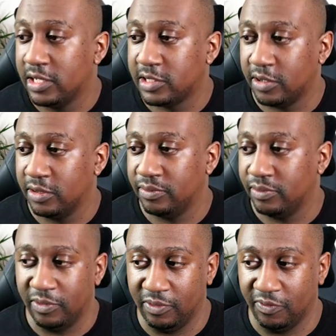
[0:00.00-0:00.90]
So
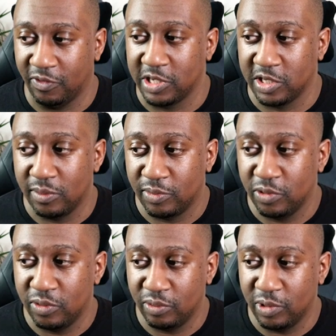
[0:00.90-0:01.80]
for
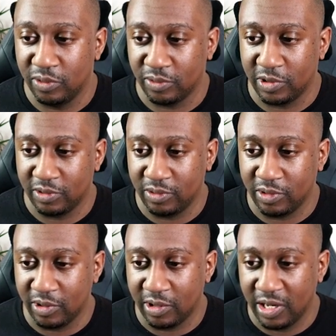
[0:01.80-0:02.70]
example,
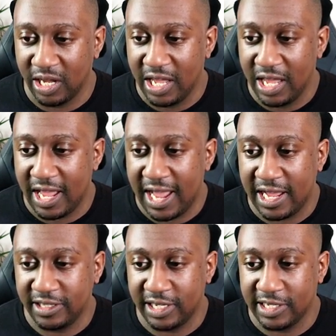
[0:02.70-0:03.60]
we'll
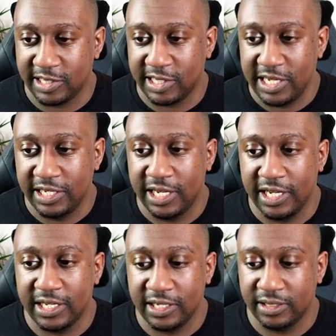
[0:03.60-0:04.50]
add a scene
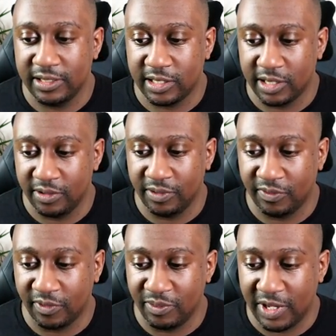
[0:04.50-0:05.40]
here. So
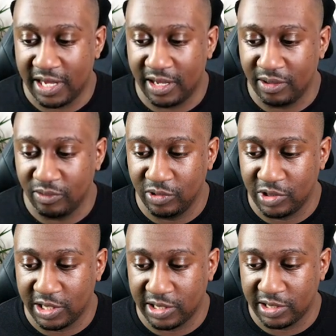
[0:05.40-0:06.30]
from that, we'll
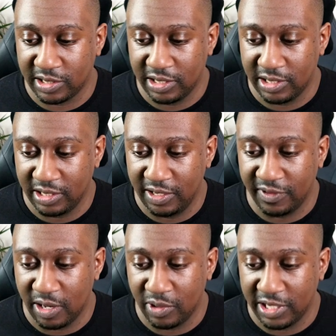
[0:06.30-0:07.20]
just
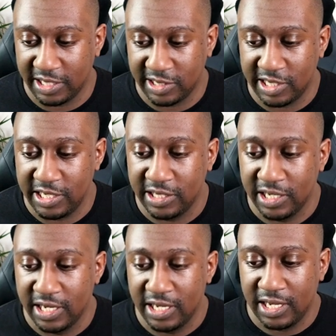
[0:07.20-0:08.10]
leave that one as
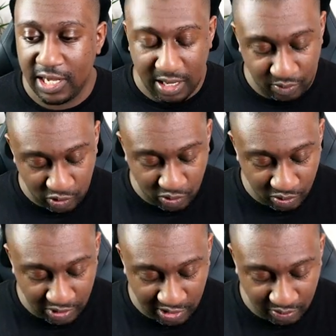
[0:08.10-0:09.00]
scene and we'll
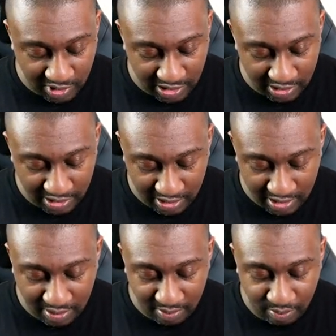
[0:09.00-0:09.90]
call this one
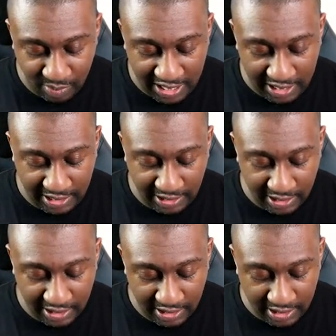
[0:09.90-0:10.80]

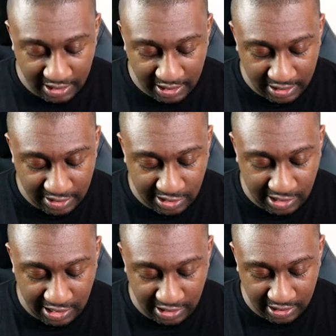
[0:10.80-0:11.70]
main
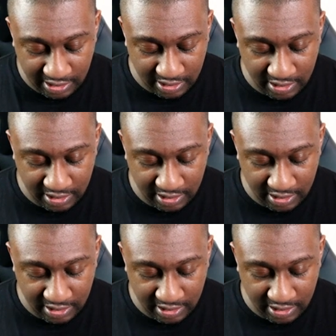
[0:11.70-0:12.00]
scene.